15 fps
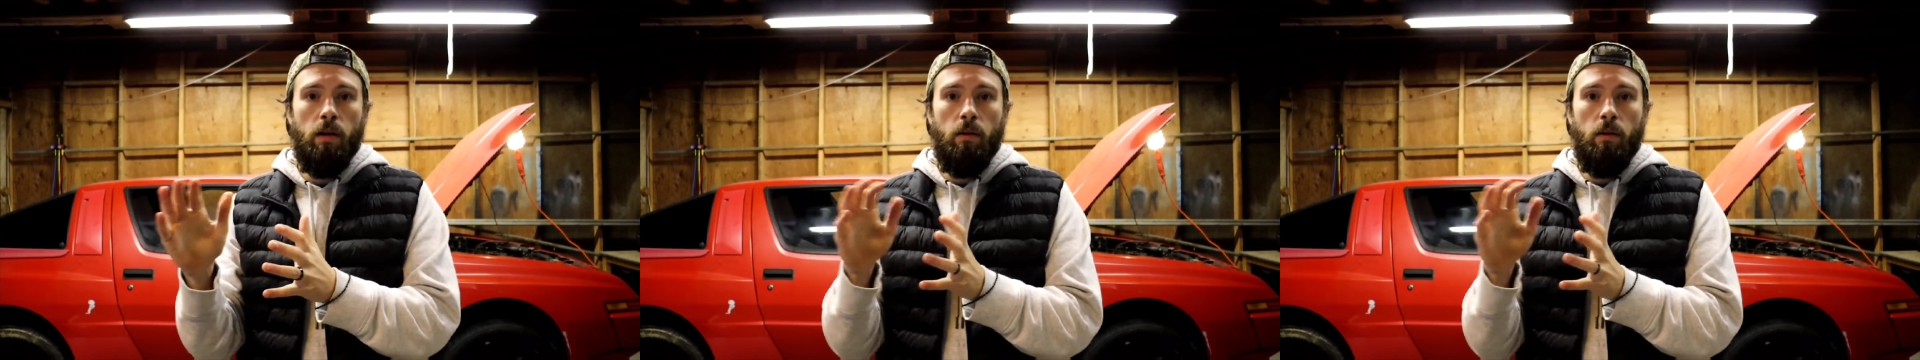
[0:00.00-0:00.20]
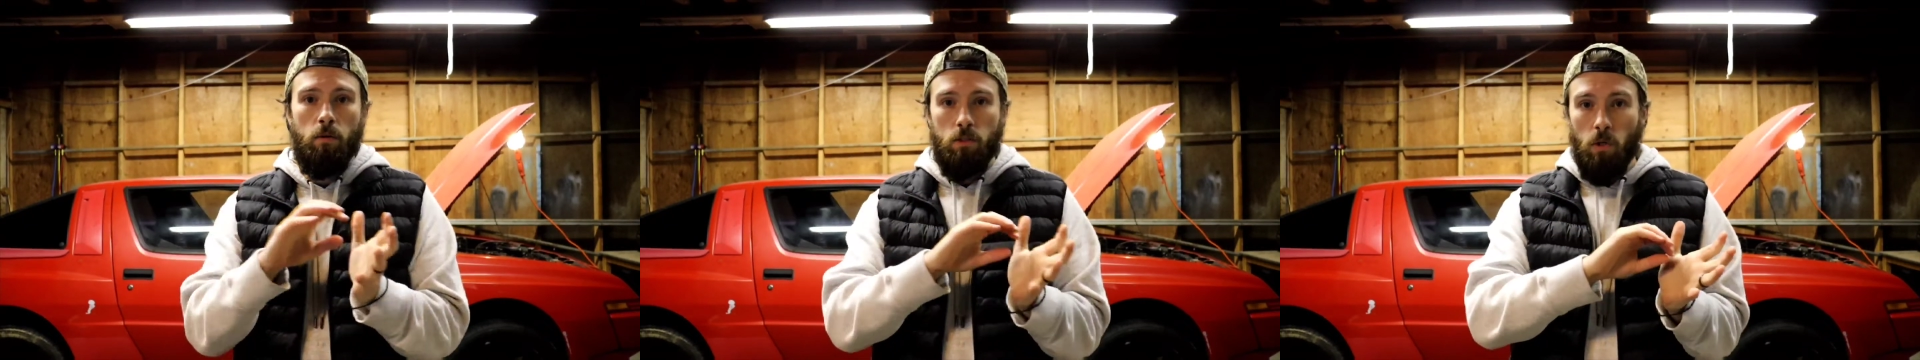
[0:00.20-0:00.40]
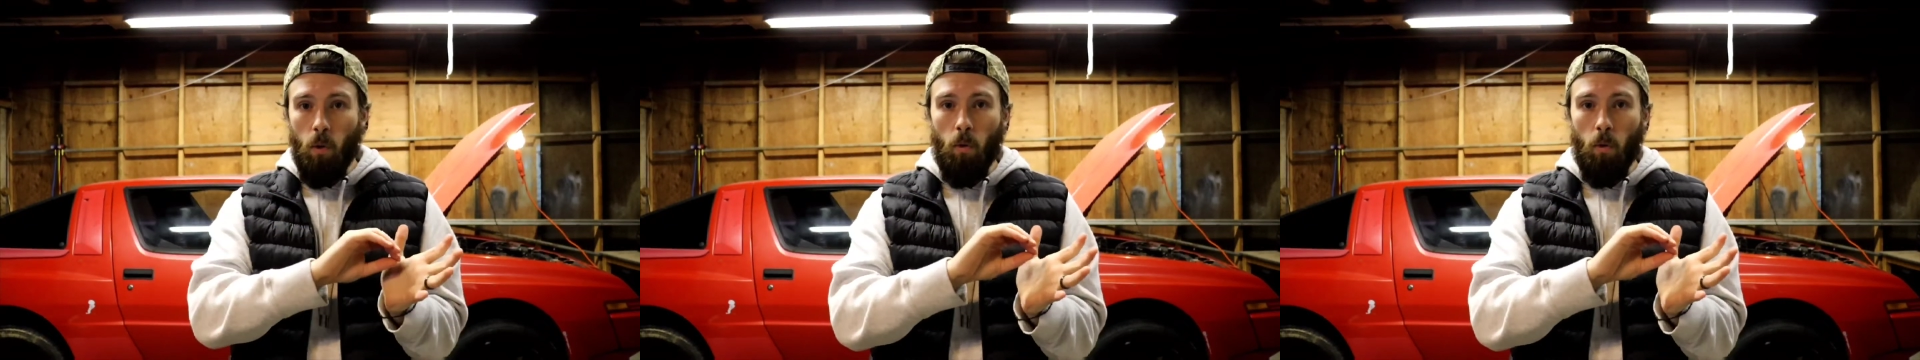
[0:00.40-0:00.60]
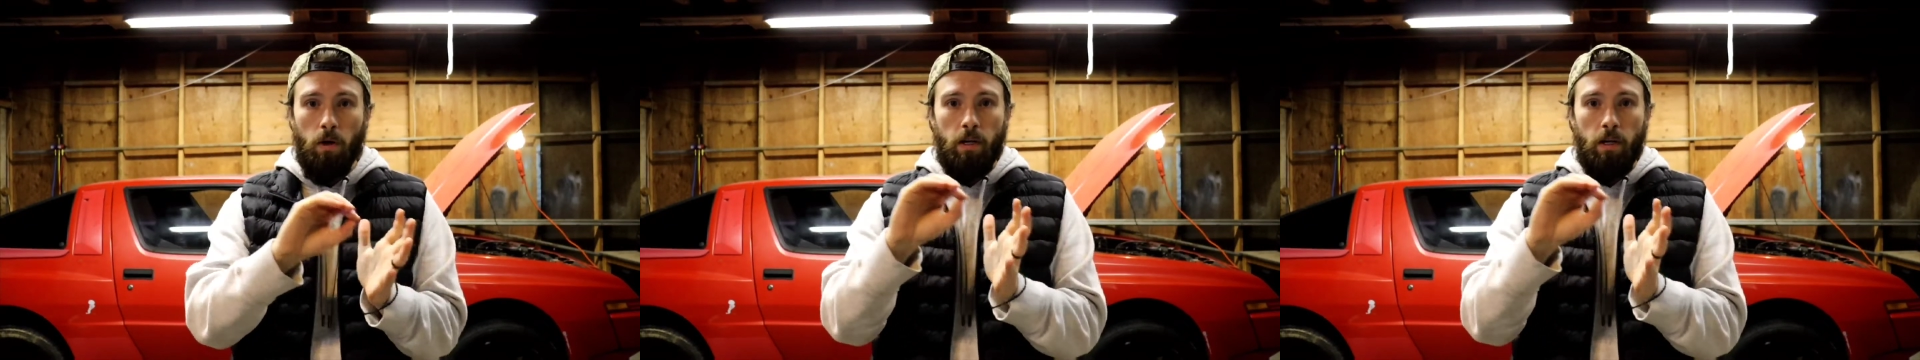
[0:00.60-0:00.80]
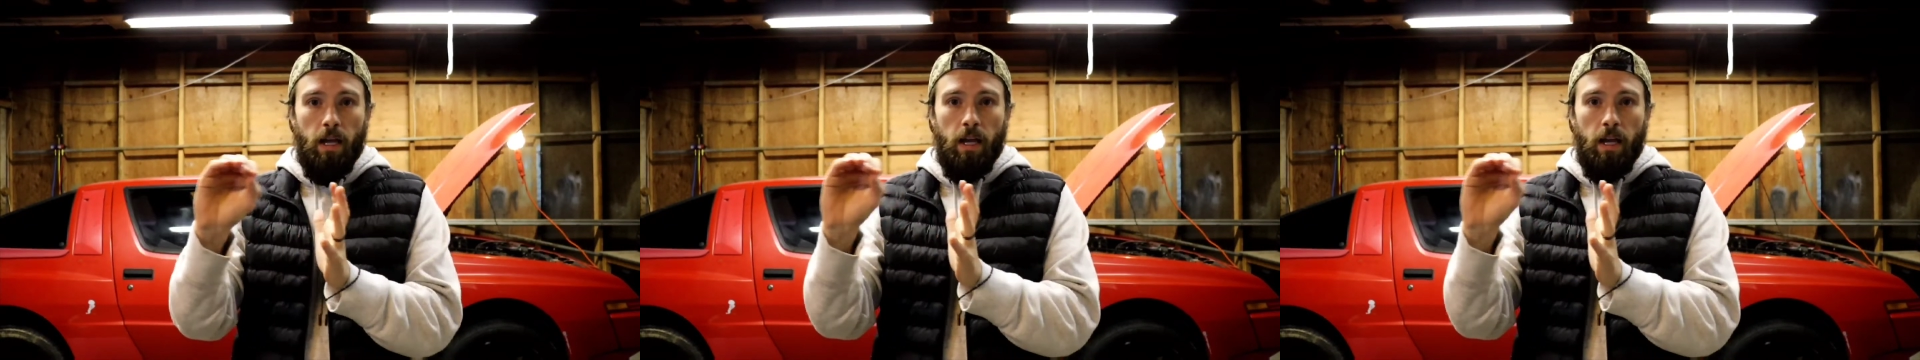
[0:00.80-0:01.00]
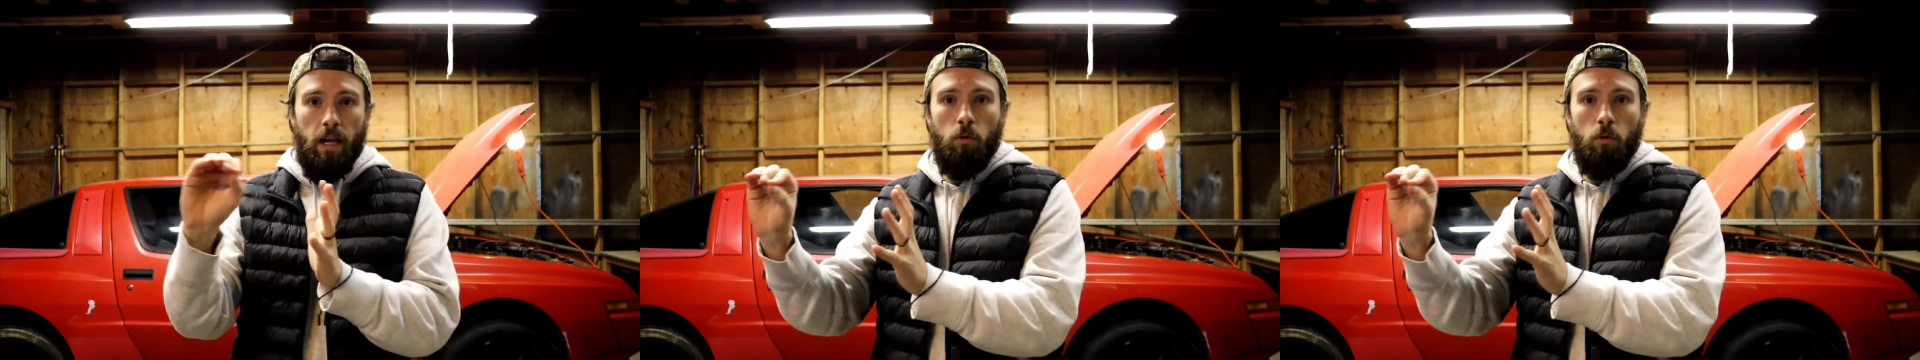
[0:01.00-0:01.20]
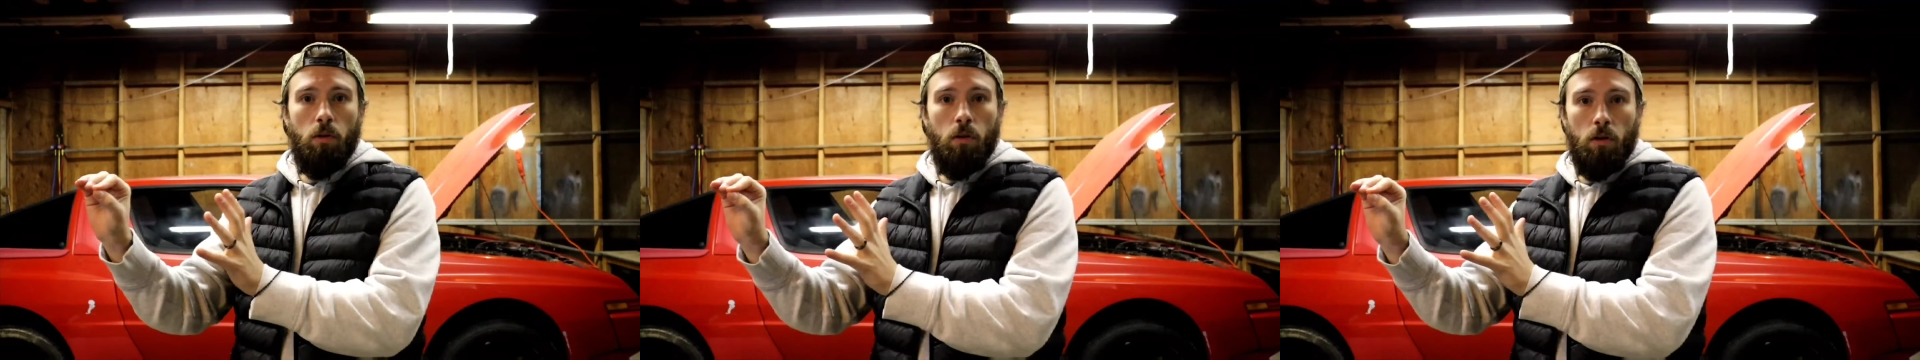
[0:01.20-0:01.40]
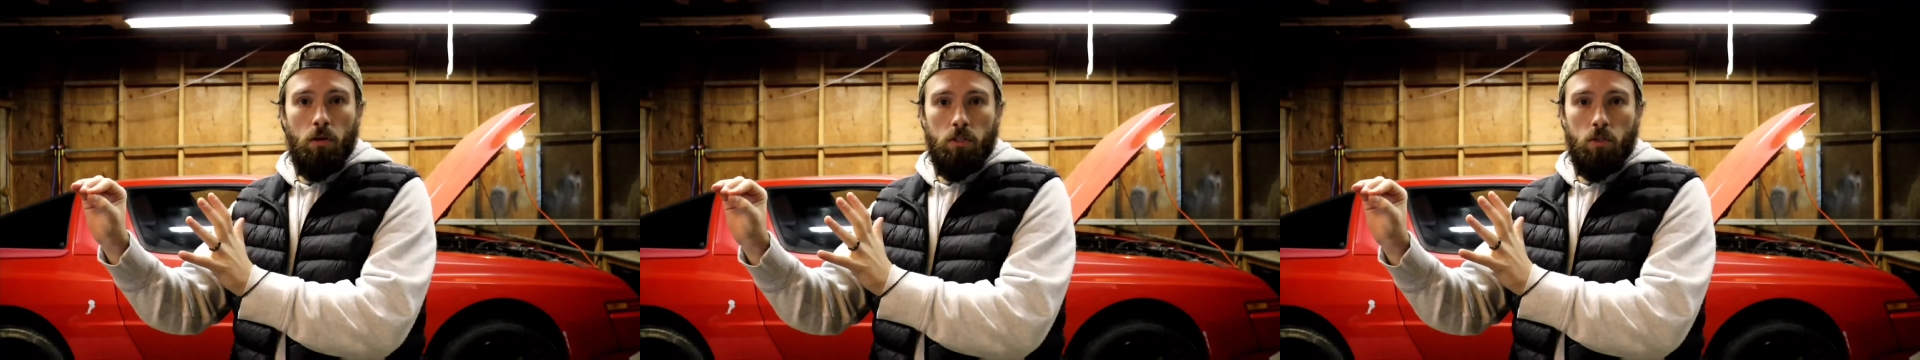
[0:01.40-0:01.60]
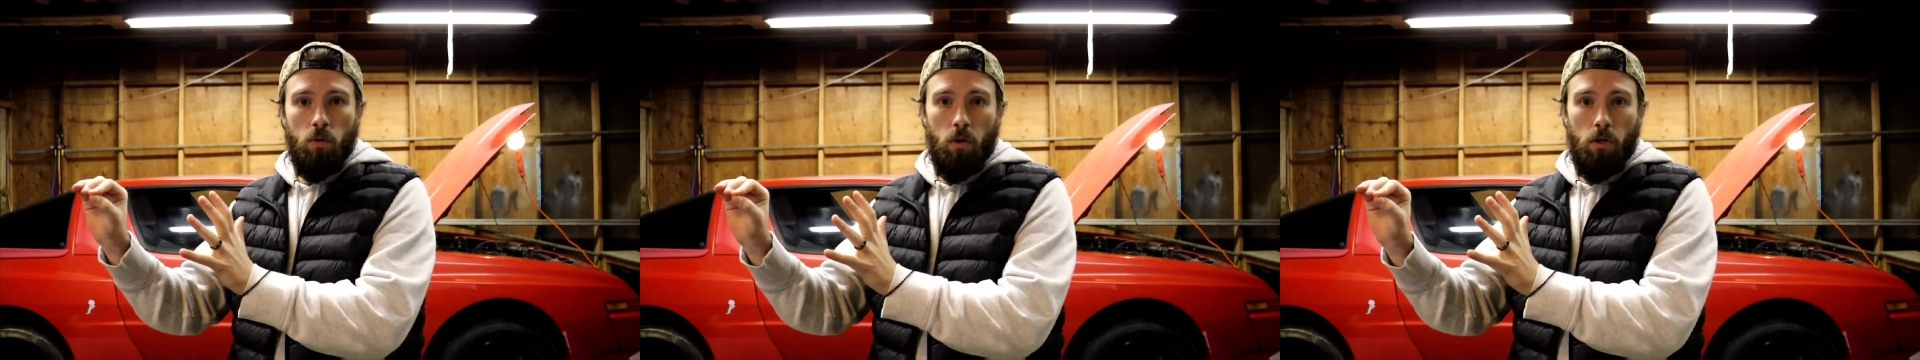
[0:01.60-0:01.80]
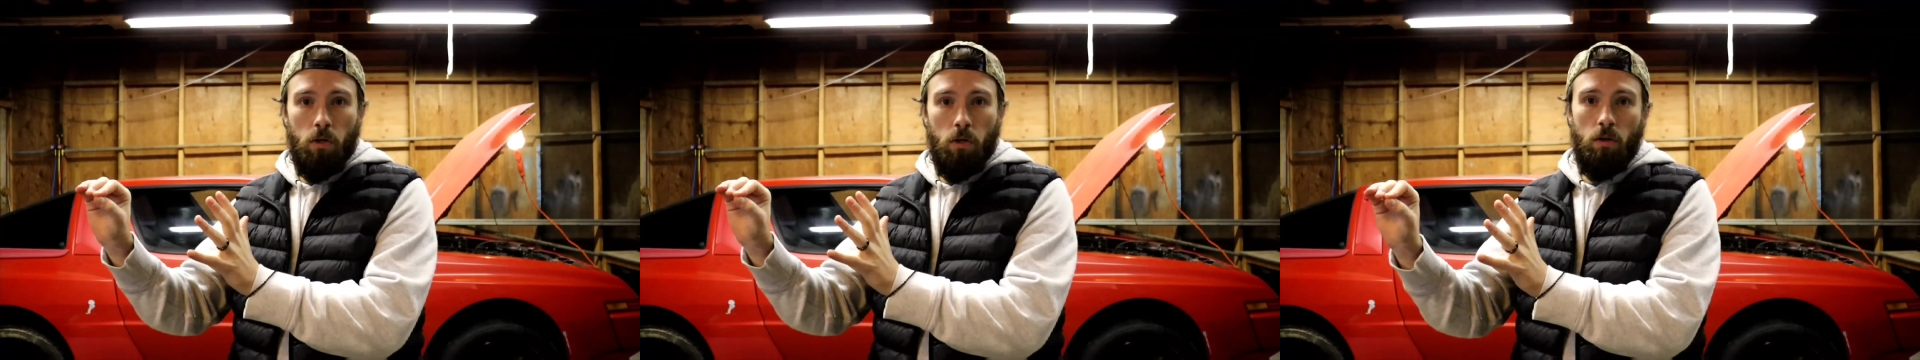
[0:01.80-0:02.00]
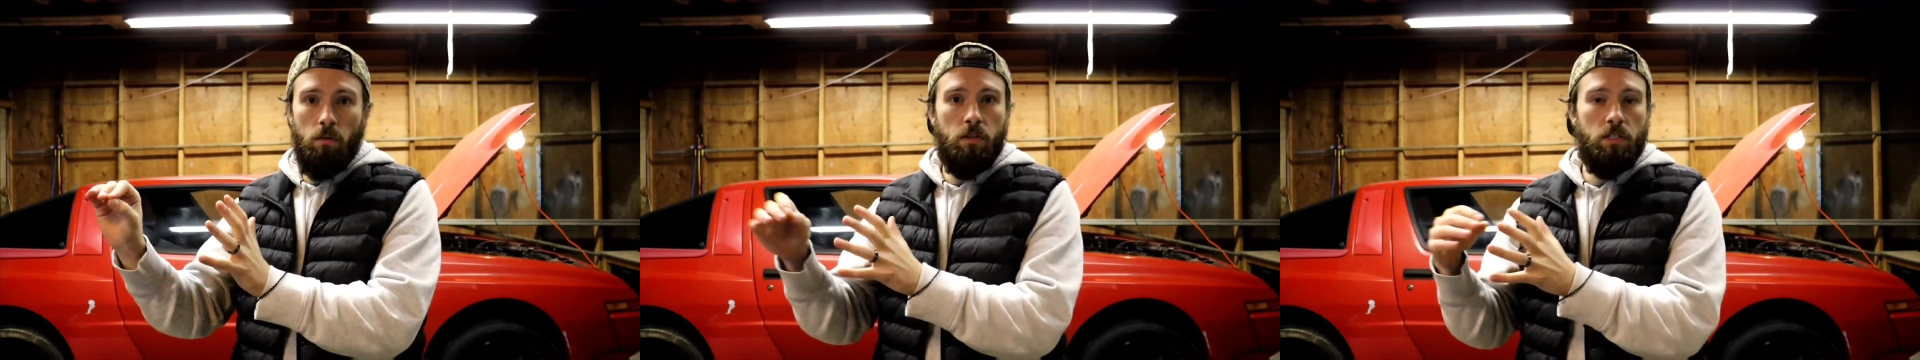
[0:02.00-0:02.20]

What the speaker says: or torque anywhere along the torque curve,